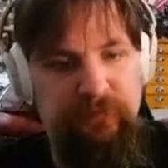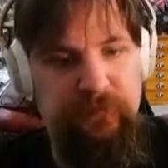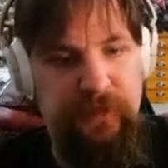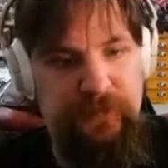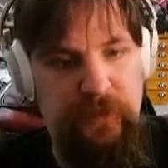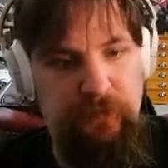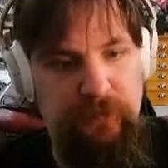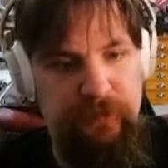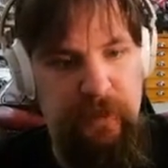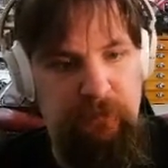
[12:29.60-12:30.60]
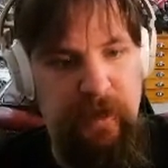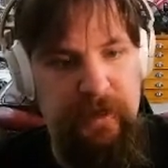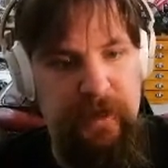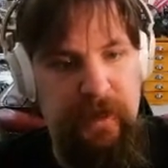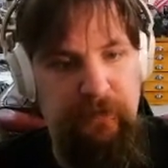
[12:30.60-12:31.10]
Let's go do that
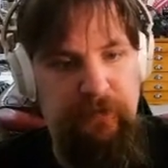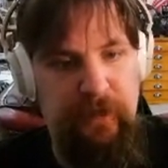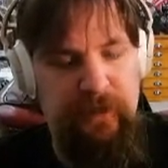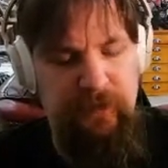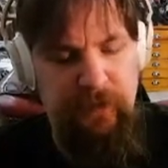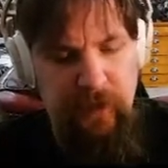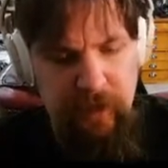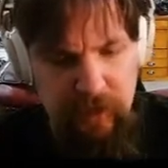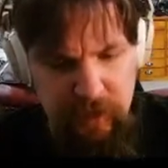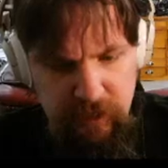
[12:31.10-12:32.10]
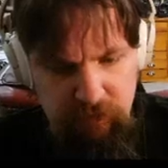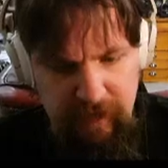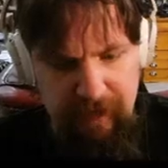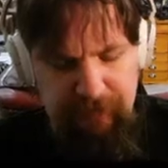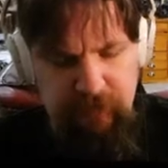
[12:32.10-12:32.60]
right now so I can
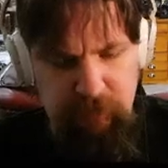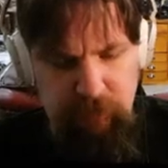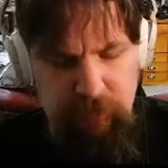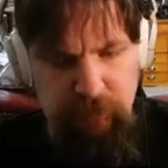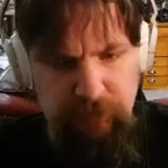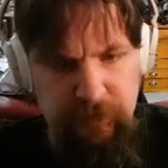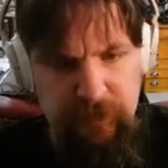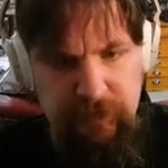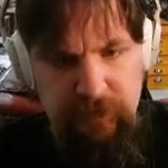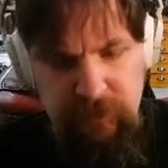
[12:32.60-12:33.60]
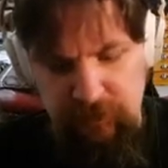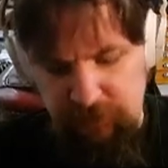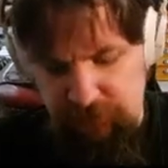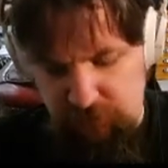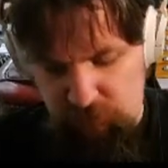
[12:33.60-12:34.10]
grab some room
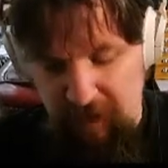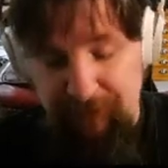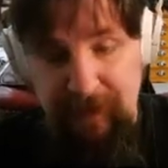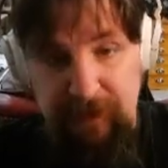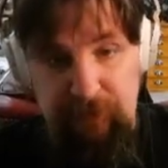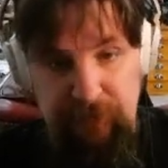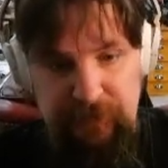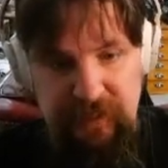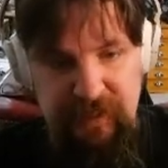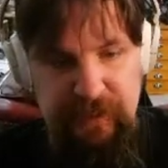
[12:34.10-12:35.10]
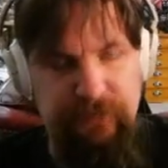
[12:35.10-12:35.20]
to grab that old key.